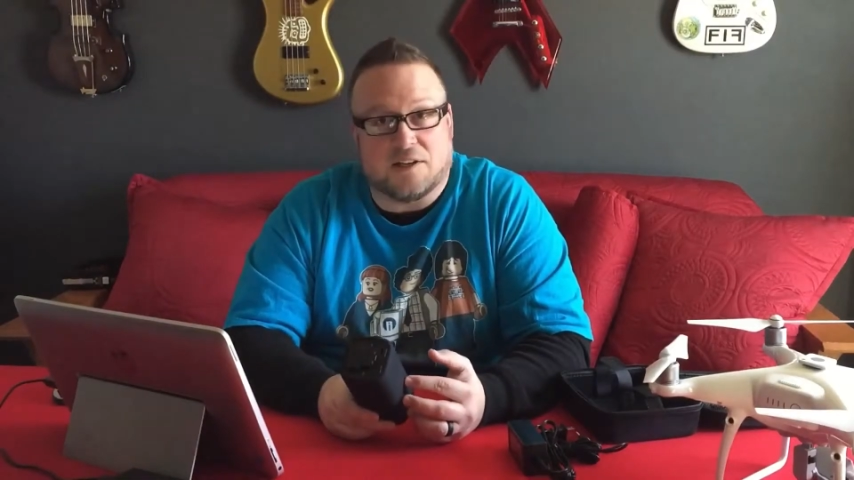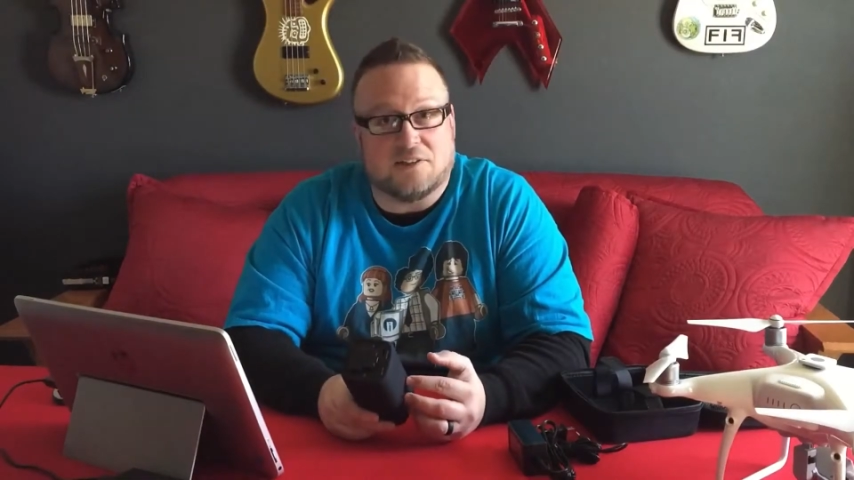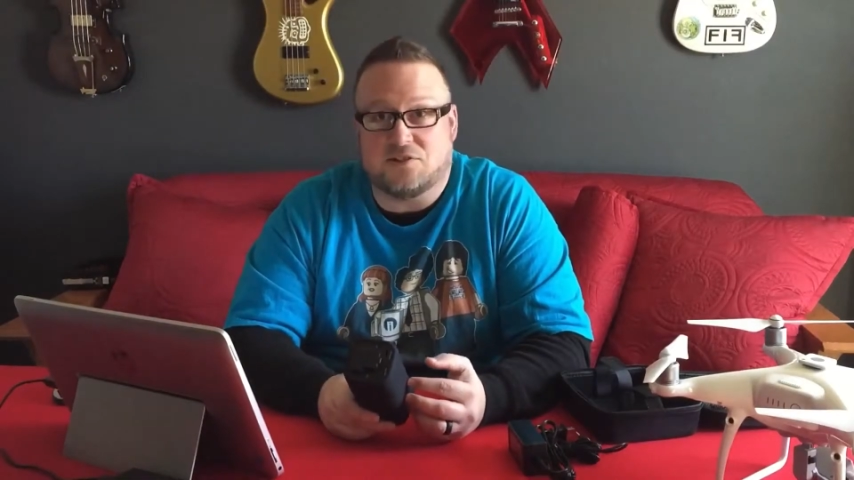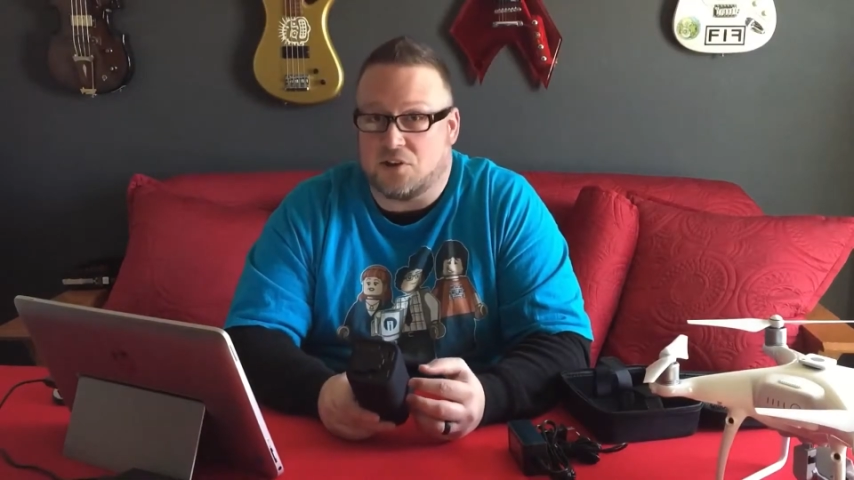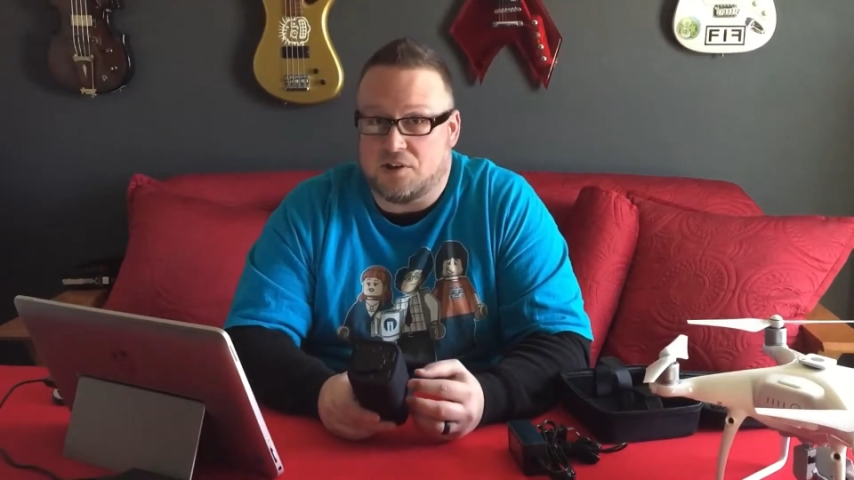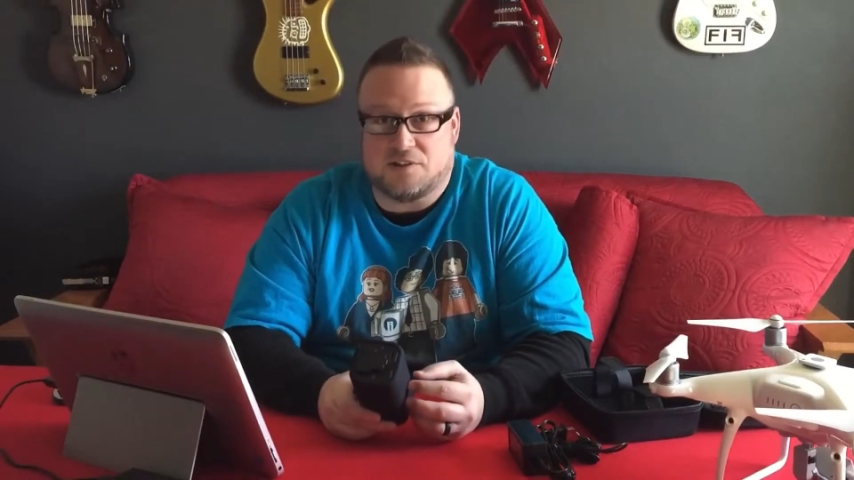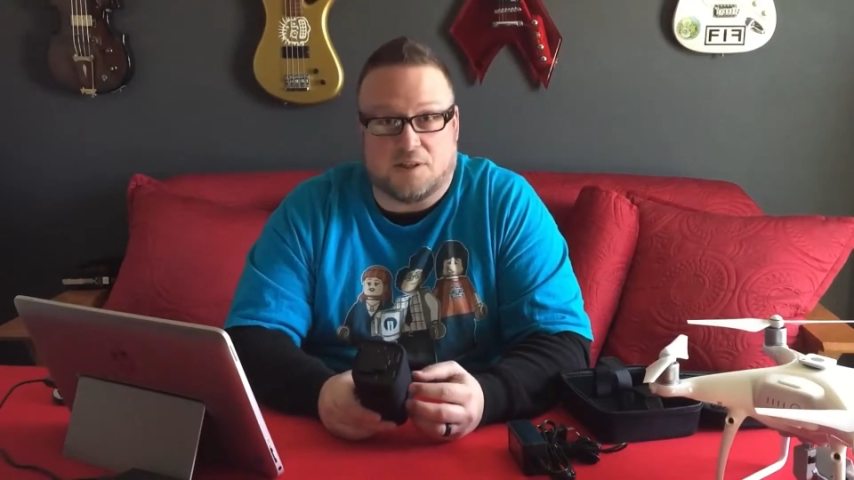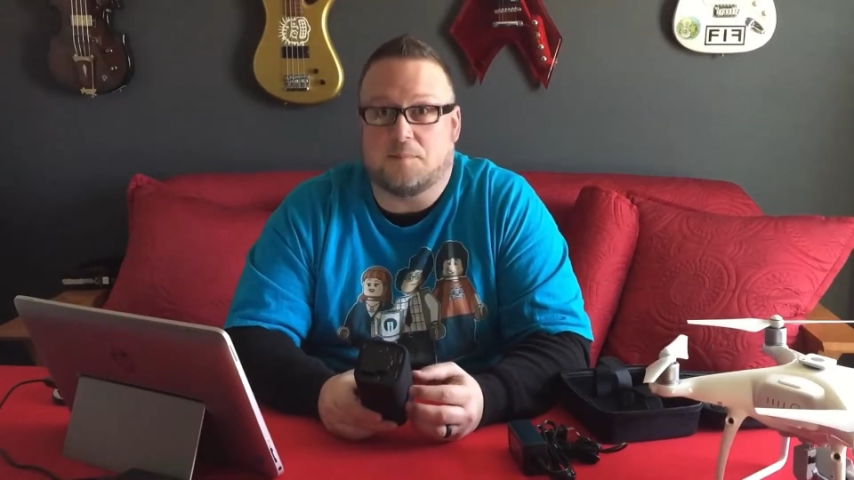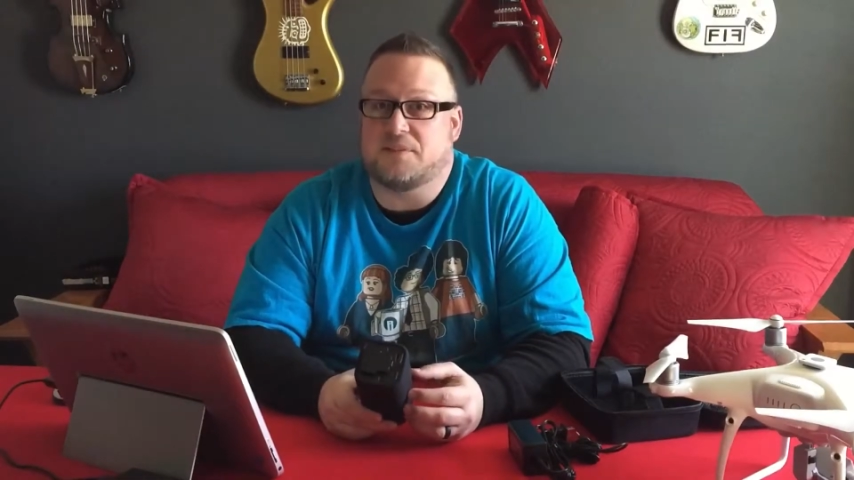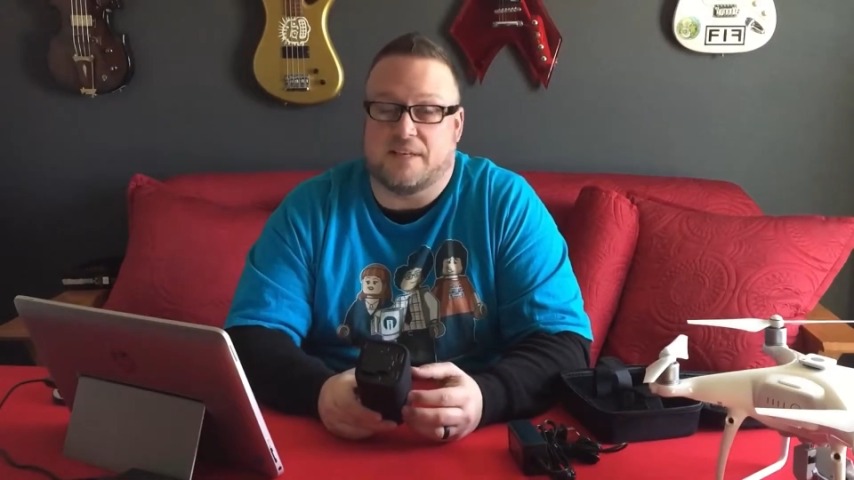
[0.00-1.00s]
gonna charge
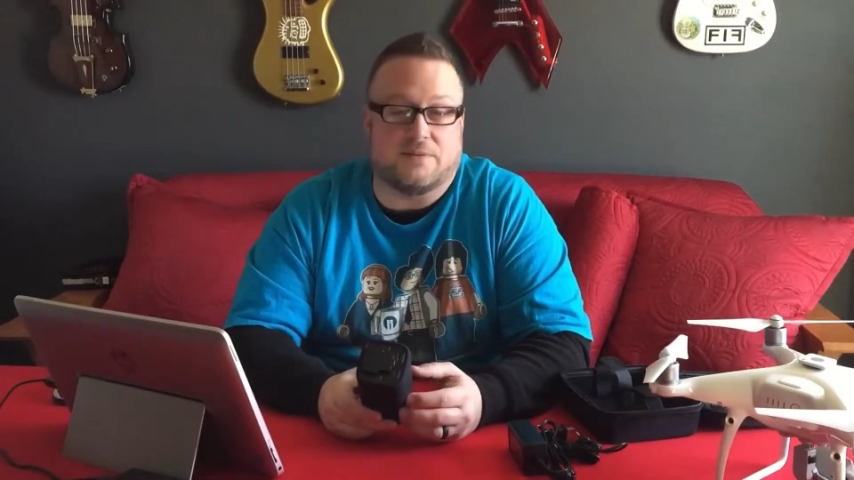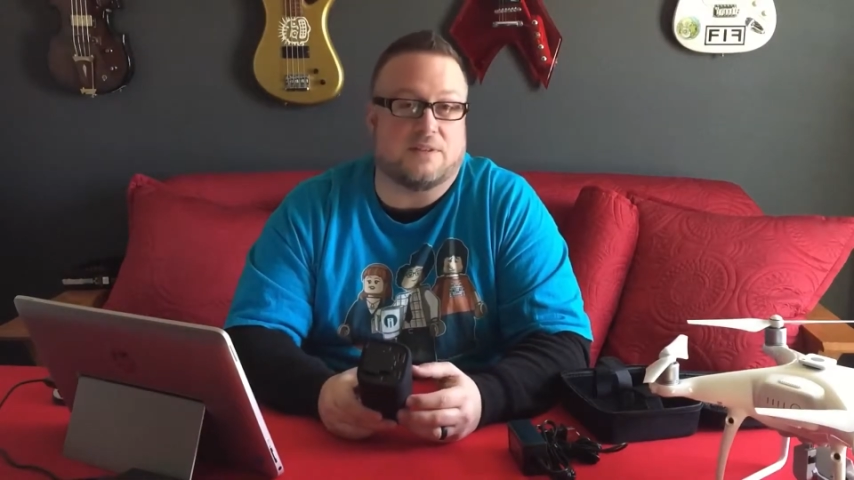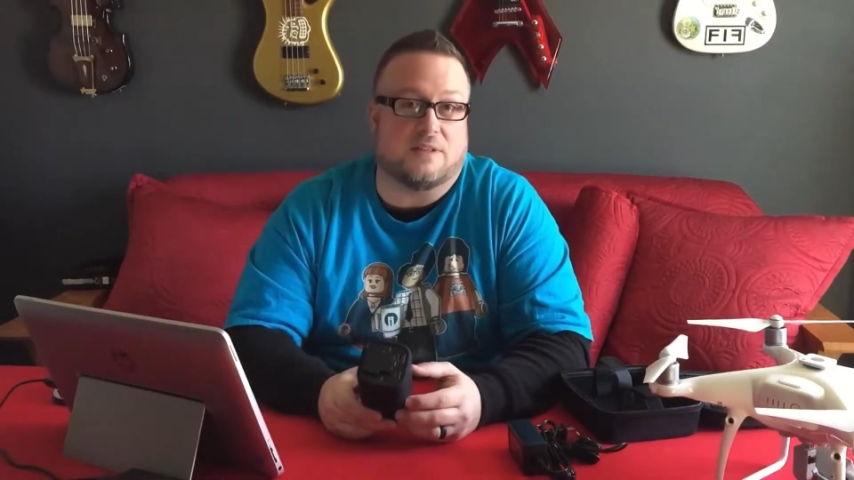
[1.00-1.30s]
up 7